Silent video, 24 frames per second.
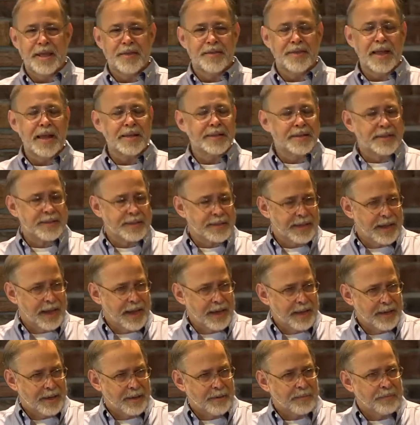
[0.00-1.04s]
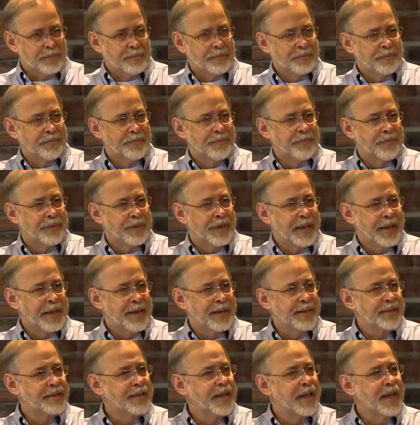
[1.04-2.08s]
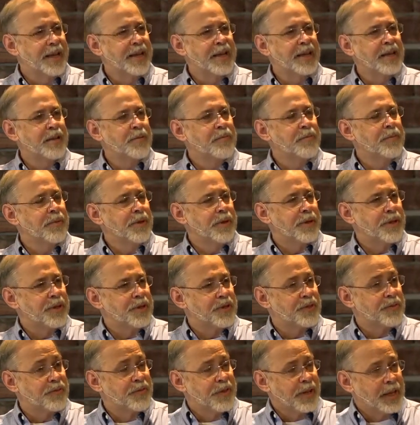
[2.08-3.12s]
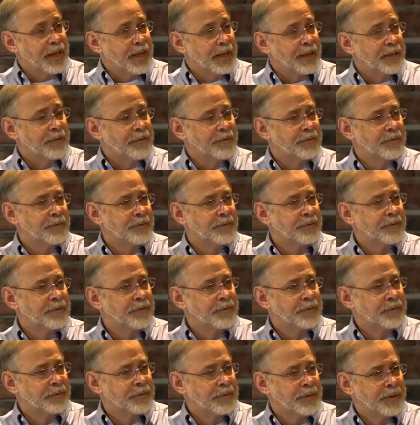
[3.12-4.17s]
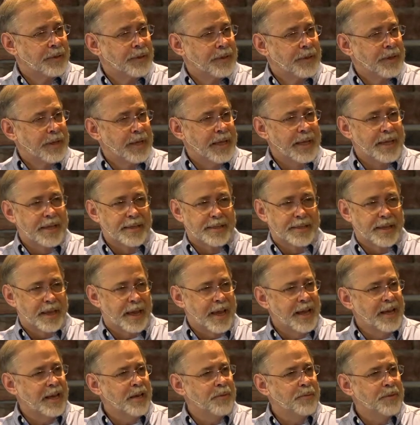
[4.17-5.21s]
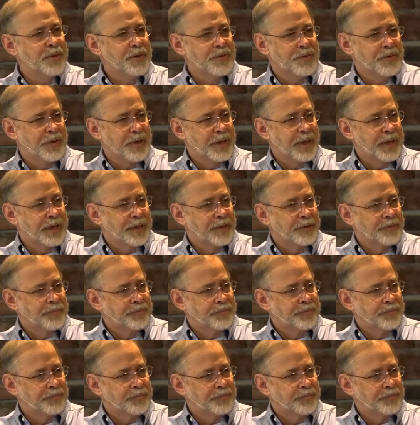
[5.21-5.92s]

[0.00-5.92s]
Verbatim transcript: That's his kingdom. And his kingdom is filling. His kingdom is filling.